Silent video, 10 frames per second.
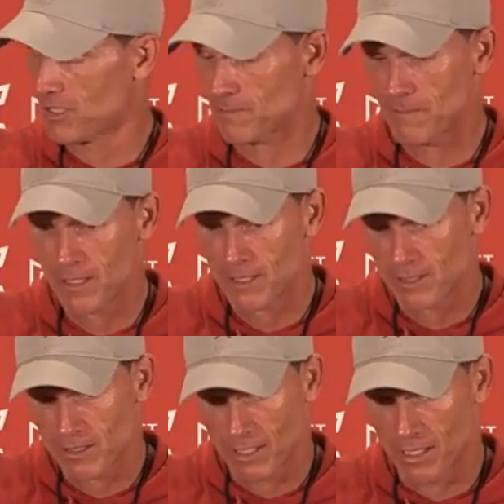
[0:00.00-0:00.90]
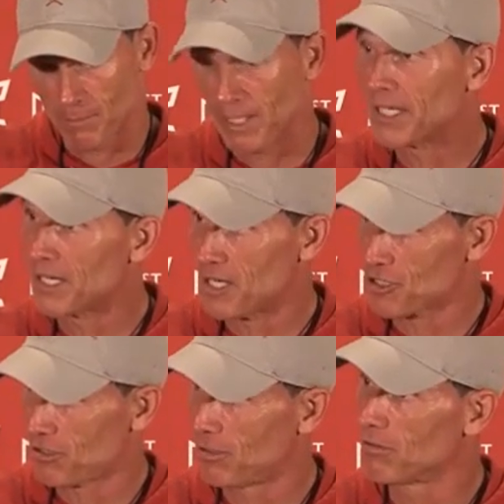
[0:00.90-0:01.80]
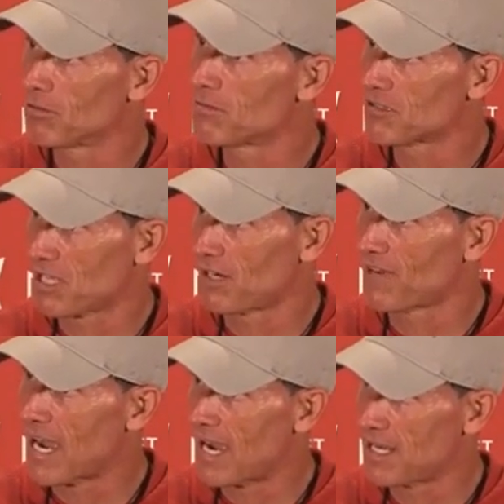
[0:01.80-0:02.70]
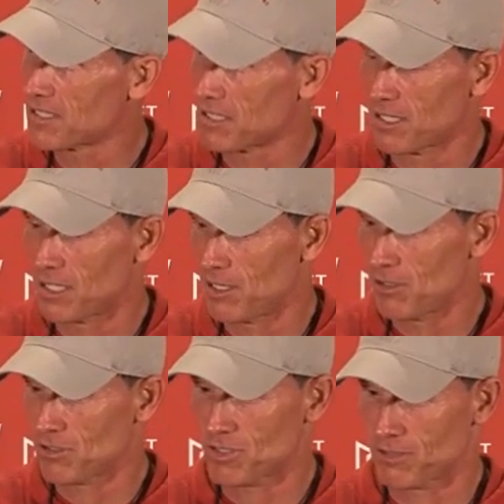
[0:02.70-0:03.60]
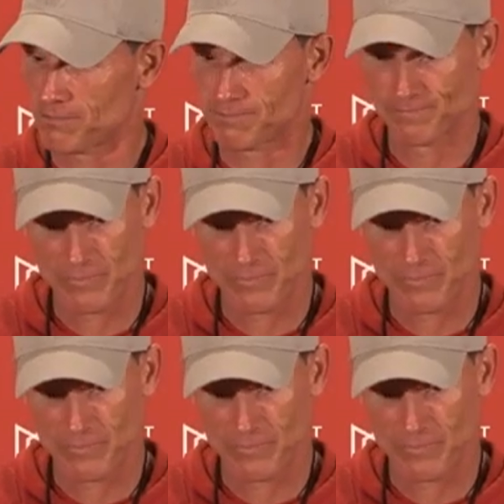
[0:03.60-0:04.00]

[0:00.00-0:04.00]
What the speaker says: and be an additional set of eyes and ears and